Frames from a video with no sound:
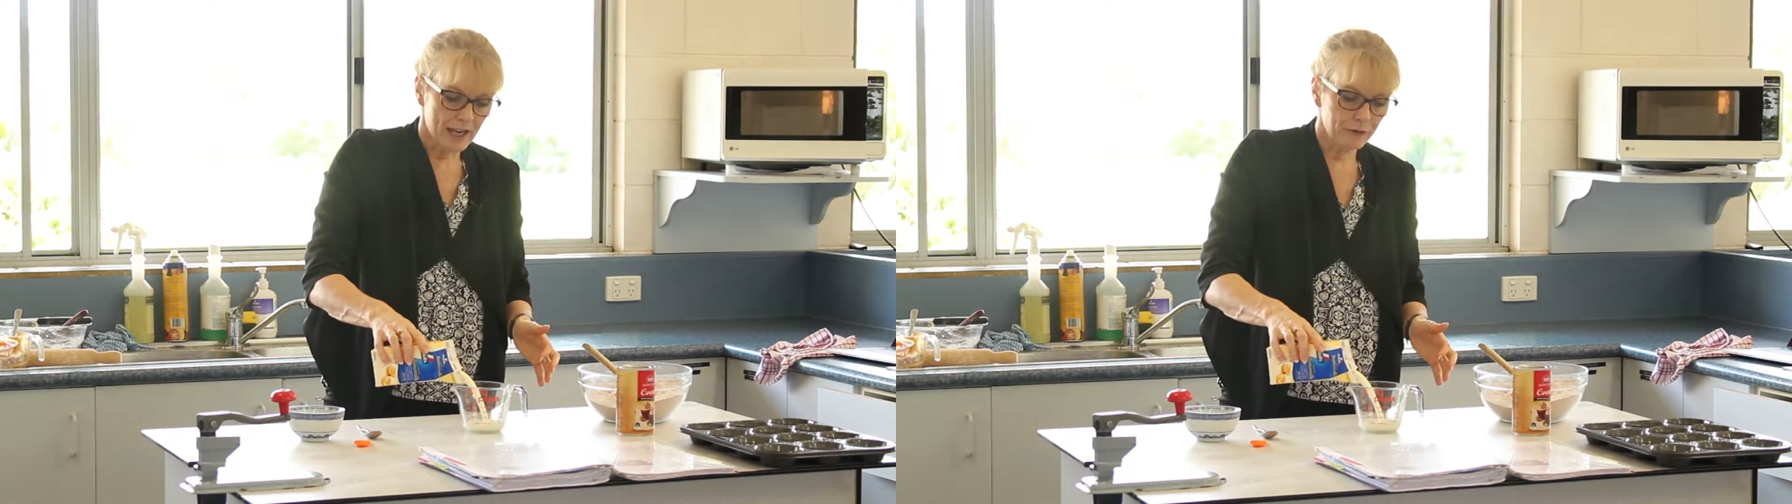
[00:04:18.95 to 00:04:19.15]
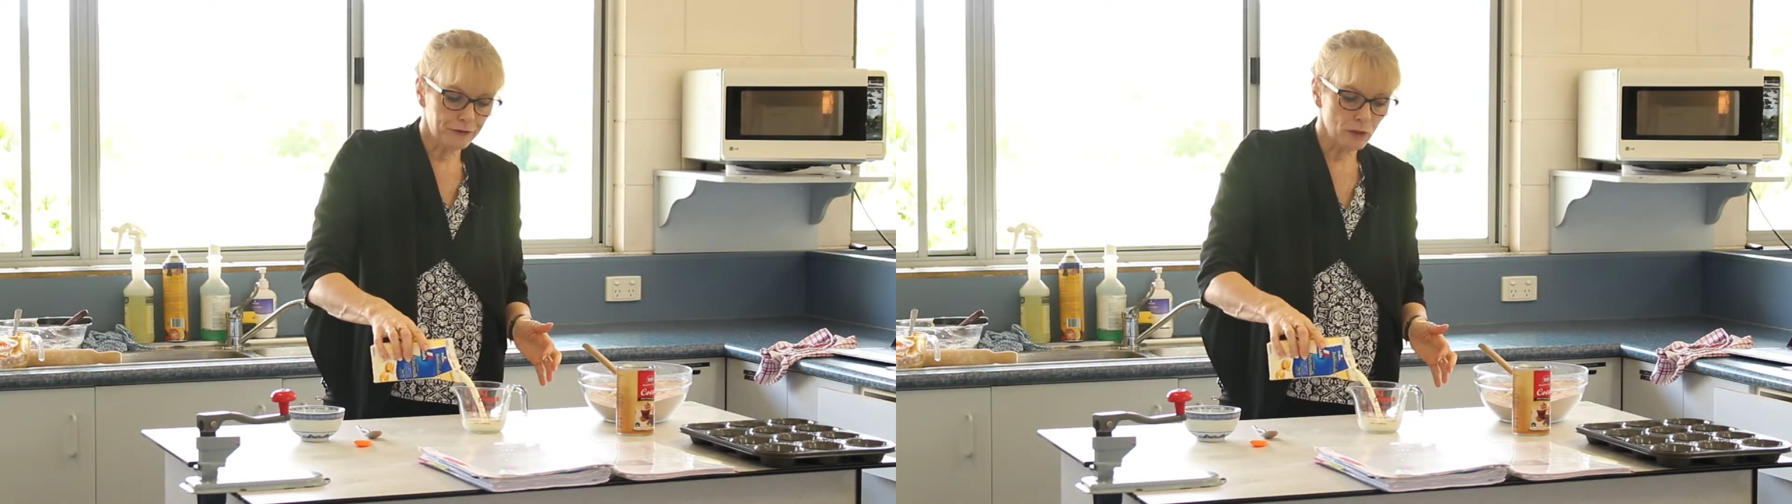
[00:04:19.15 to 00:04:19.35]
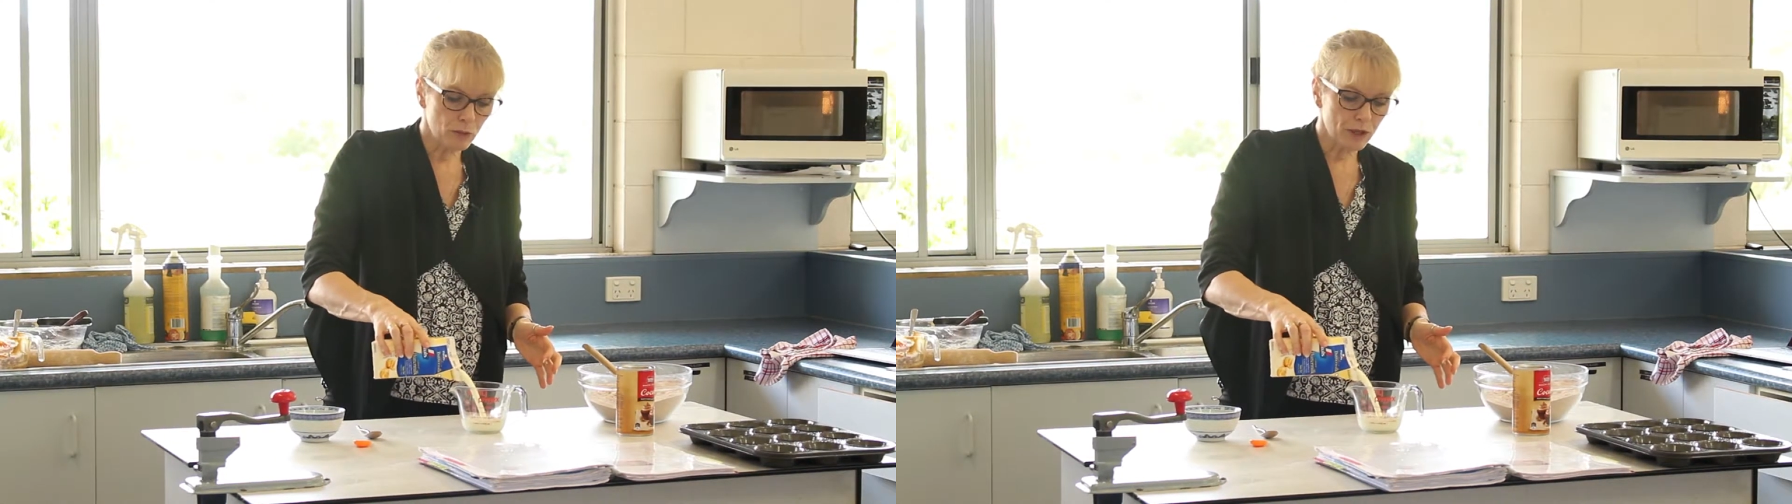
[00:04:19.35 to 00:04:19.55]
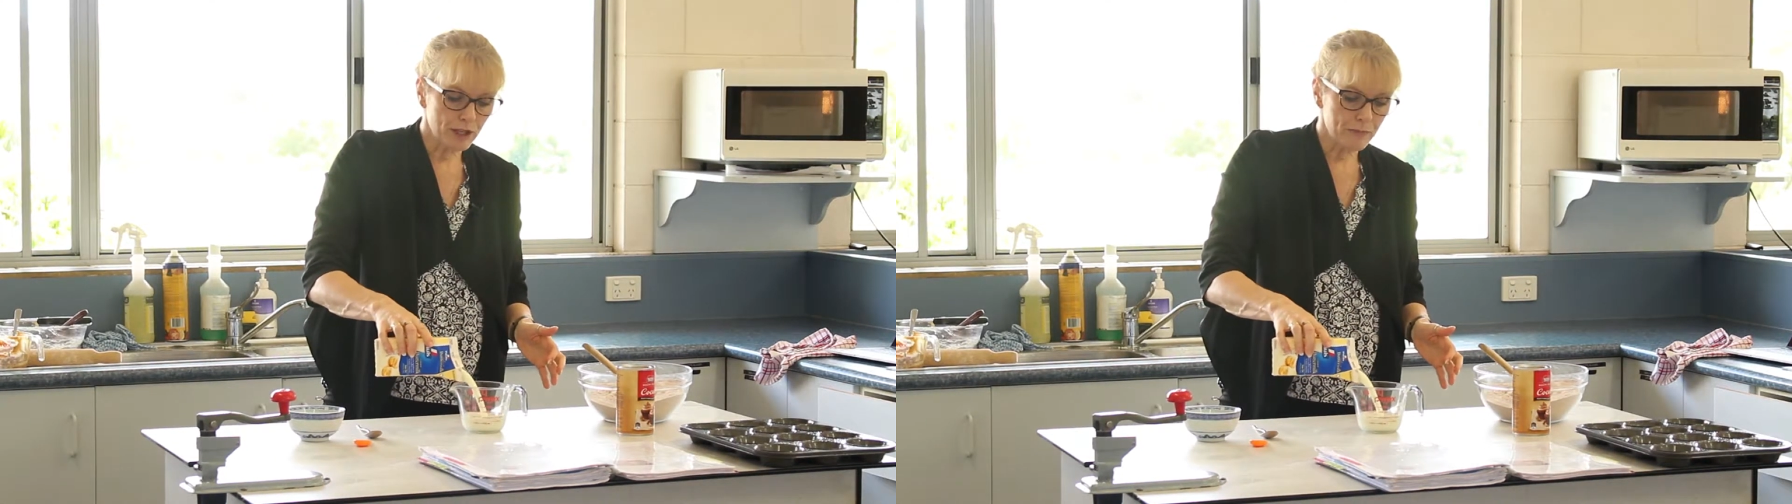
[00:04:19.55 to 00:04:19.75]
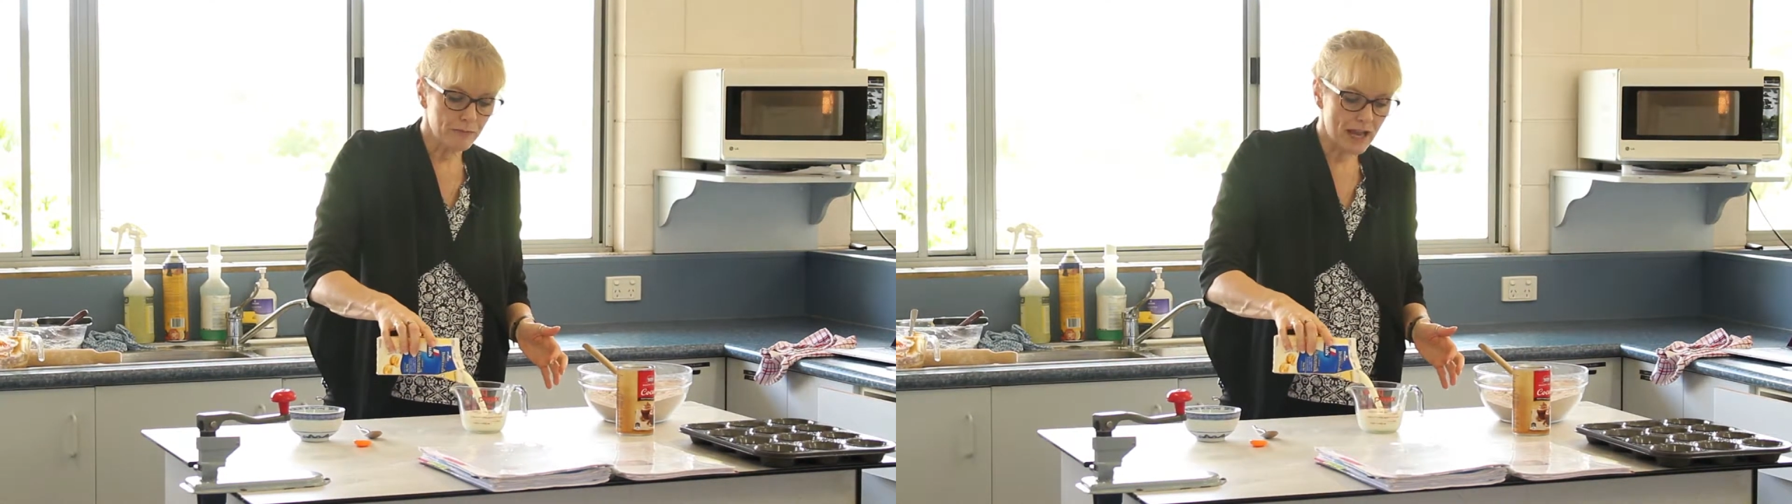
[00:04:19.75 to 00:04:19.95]
If you want
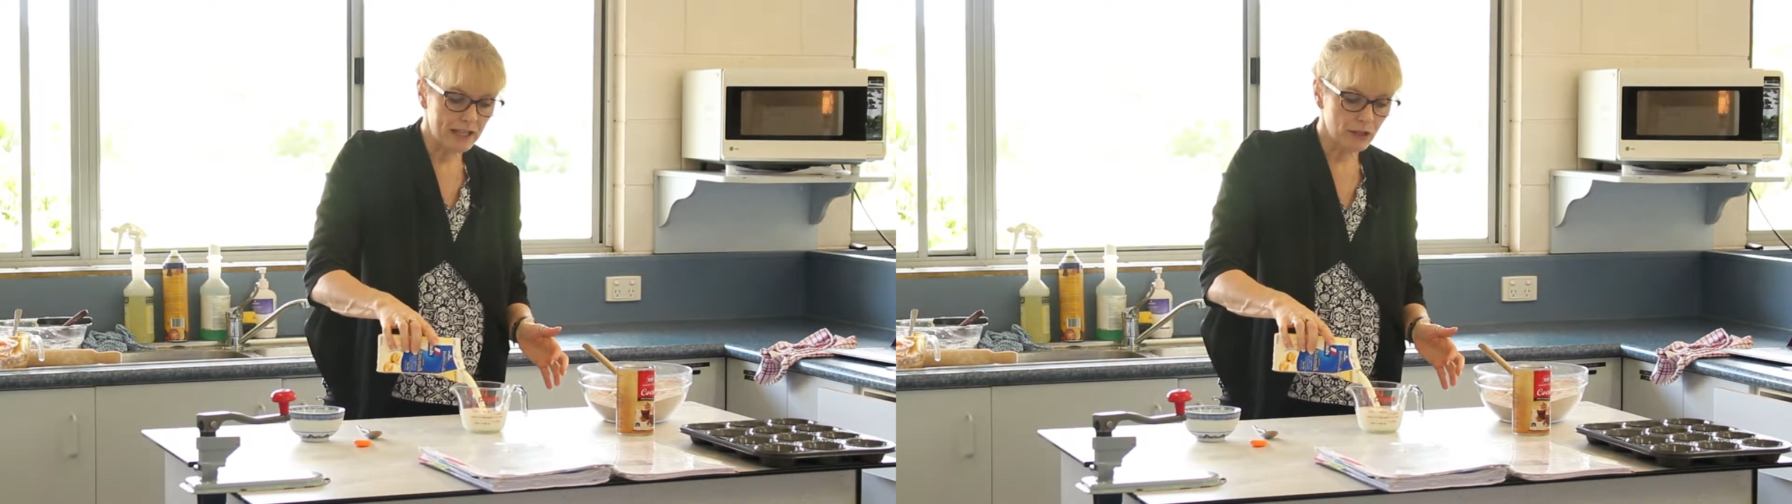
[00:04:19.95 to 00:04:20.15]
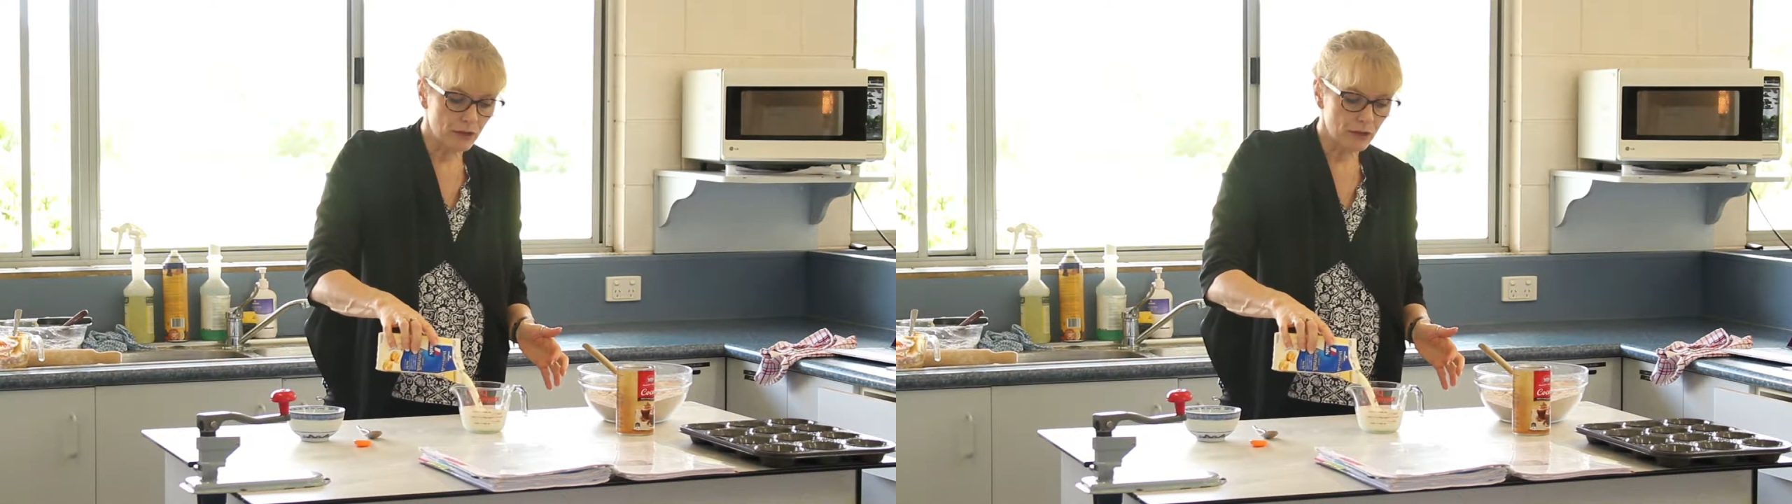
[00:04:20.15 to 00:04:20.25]
to make